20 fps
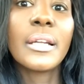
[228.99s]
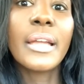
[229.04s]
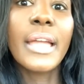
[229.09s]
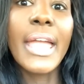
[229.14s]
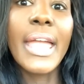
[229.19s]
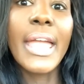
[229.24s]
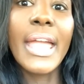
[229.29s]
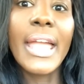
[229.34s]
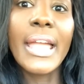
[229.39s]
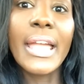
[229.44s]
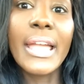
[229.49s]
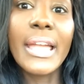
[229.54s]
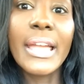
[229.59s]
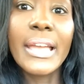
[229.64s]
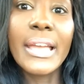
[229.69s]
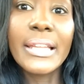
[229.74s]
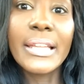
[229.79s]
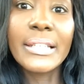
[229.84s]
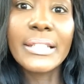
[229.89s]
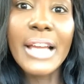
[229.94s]

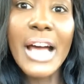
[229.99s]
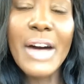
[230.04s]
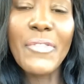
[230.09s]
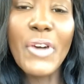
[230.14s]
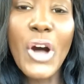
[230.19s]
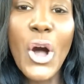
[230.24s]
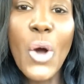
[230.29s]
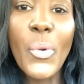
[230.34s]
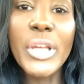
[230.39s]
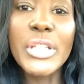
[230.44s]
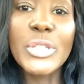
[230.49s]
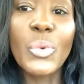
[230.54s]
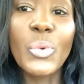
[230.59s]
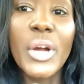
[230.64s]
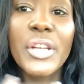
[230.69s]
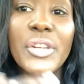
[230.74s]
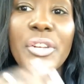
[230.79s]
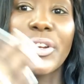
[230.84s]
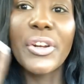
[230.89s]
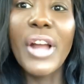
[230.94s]
hand? I've always
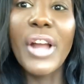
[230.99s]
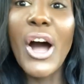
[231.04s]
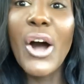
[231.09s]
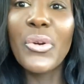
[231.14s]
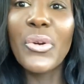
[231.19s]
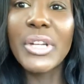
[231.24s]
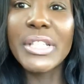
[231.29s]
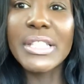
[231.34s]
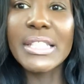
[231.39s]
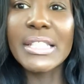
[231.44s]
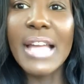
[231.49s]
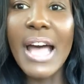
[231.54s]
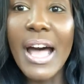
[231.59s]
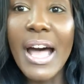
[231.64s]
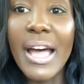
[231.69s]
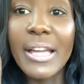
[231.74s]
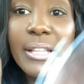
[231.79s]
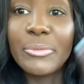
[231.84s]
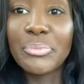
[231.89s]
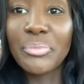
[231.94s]
wondered. Oh, it's
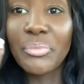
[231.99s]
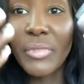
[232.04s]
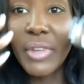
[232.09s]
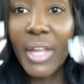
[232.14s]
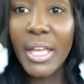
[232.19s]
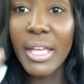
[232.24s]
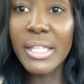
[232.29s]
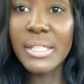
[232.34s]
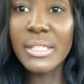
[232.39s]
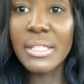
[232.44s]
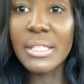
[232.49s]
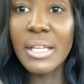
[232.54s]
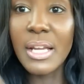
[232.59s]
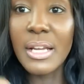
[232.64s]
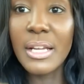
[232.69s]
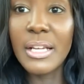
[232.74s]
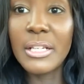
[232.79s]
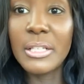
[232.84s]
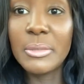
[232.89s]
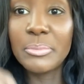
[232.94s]
not. It's
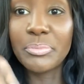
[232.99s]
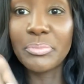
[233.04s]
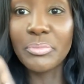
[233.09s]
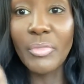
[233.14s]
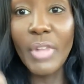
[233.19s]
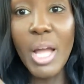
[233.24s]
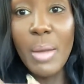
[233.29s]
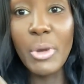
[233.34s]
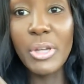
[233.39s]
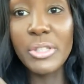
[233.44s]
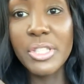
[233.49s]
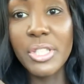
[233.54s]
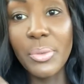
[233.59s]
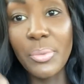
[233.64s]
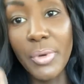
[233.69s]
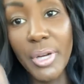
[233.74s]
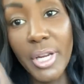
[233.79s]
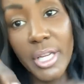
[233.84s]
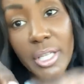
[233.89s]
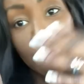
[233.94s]
a
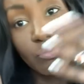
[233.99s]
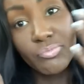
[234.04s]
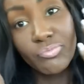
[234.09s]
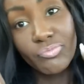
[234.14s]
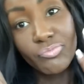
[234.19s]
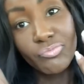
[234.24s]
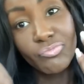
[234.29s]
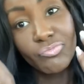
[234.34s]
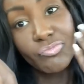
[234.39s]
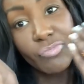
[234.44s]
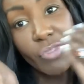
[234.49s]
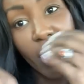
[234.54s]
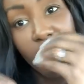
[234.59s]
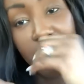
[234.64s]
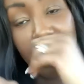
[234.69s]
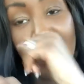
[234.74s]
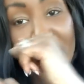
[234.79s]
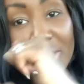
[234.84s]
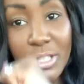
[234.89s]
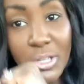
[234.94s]
multi-ring.
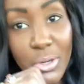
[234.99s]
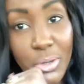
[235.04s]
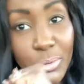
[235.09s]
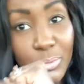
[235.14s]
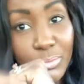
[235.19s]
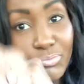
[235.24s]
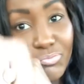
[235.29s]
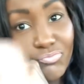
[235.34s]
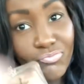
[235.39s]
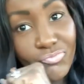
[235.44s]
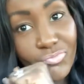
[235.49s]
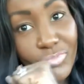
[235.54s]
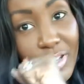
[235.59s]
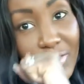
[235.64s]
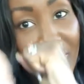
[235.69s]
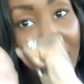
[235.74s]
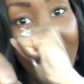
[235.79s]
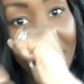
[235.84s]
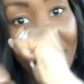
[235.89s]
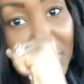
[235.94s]
And also,
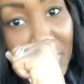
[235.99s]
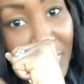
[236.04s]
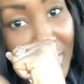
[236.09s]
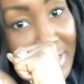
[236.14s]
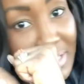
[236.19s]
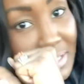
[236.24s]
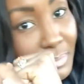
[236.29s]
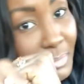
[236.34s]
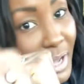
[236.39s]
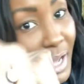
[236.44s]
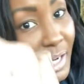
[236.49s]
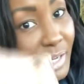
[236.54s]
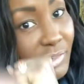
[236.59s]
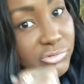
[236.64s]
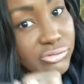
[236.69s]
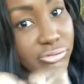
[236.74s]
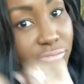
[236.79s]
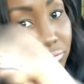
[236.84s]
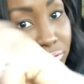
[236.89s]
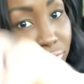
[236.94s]
if I have to fight somebody,
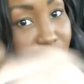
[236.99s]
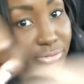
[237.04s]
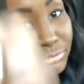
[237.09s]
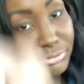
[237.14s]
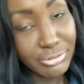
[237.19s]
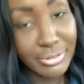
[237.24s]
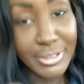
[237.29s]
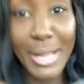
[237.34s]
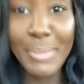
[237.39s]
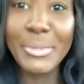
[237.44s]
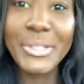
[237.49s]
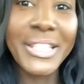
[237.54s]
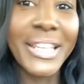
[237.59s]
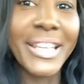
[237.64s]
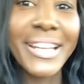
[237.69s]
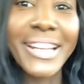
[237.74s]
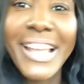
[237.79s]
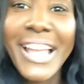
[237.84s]
no, I'm just kidding.